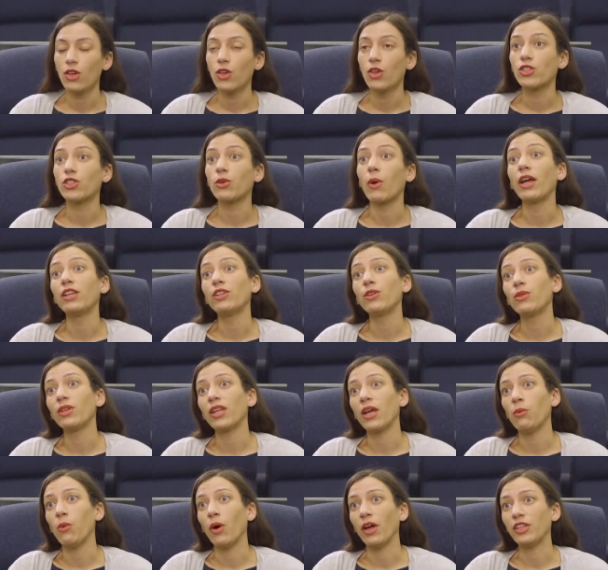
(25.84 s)
So I knew that
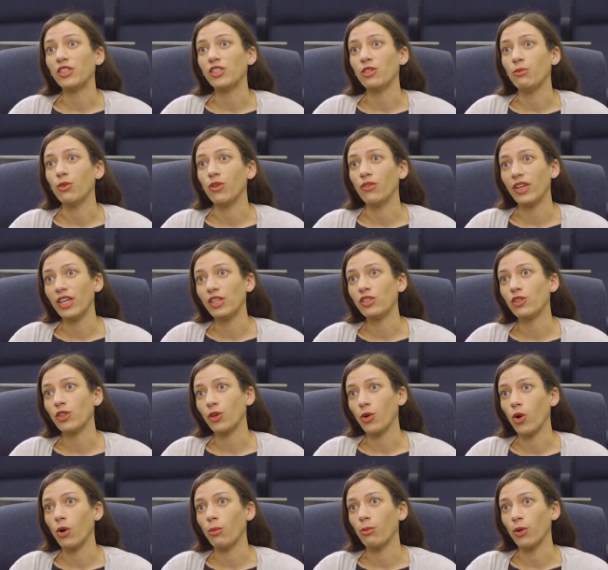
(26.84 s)
I wanted to move into the
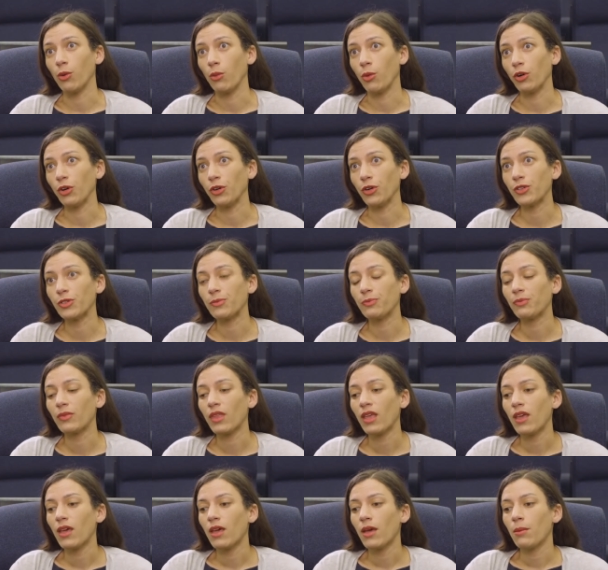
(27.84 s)
corporate world
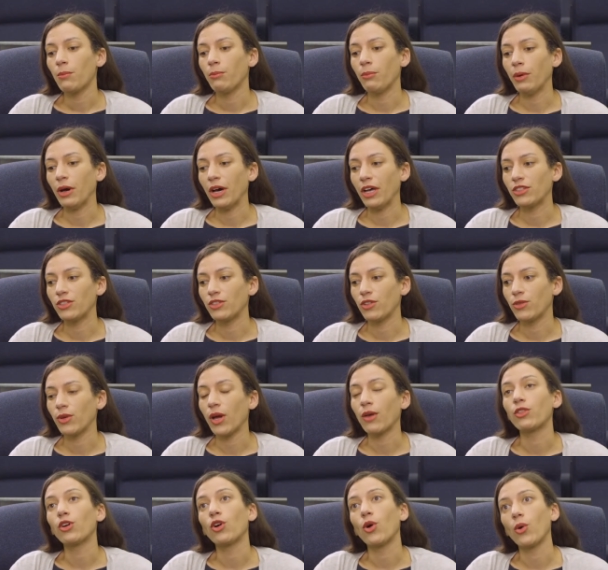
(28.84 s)
but
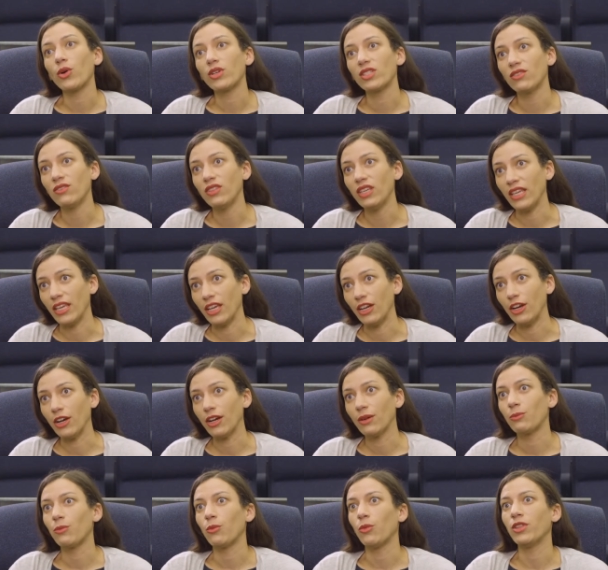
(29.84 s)
throughout the course of the
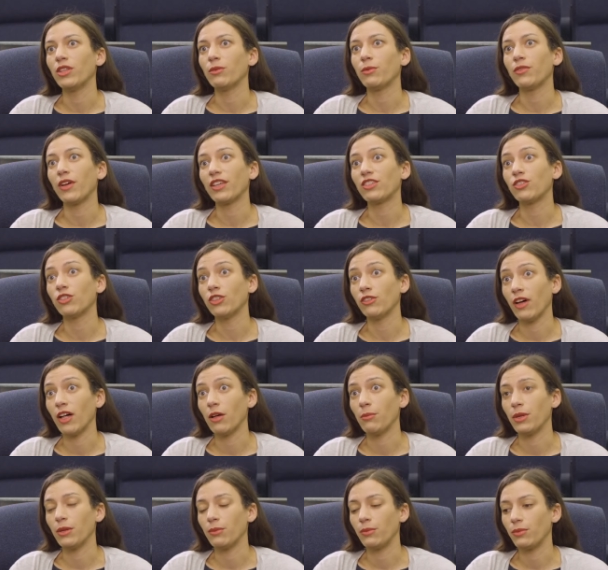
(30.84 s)
year, with the professional
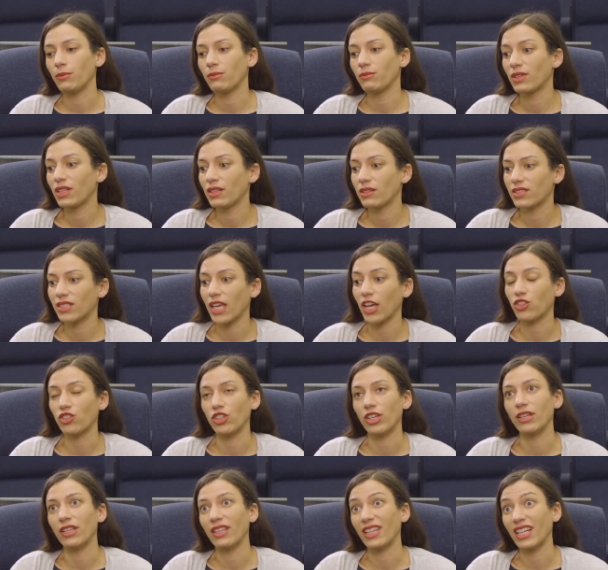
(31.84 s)
development
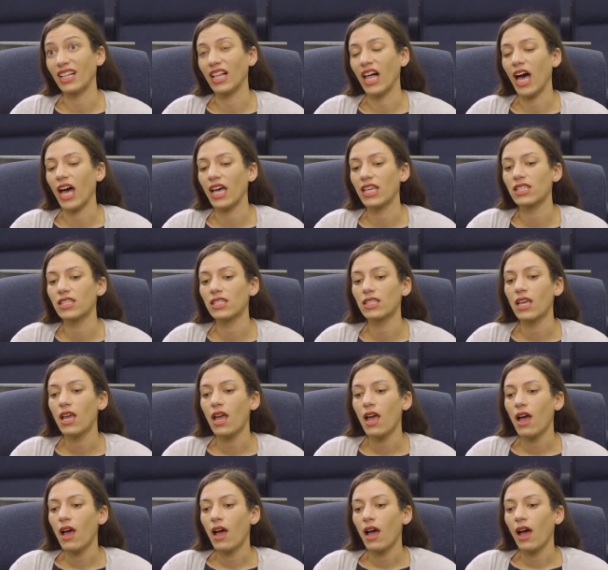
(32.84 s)
section in the class,
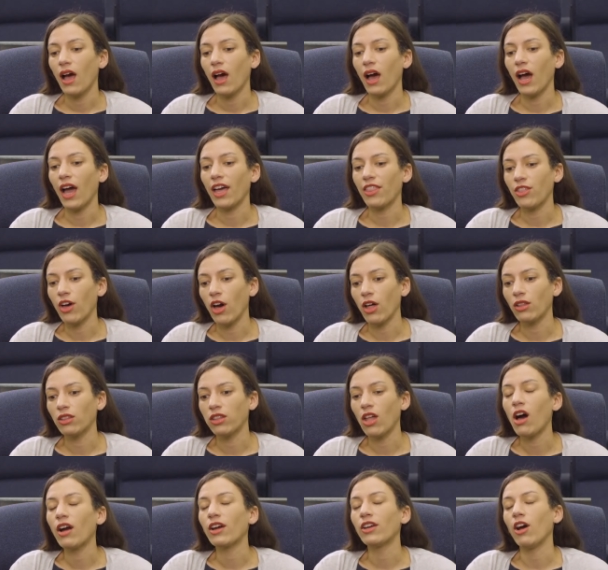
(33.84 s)
I thought
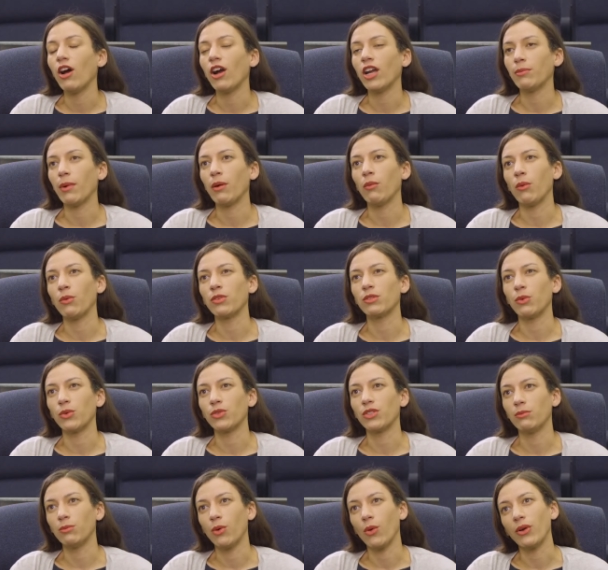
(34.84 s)
long and hard about what was
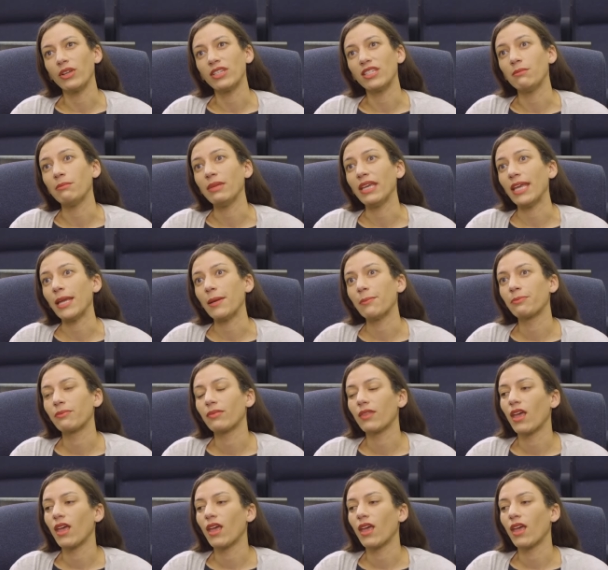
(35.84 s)
most important to me.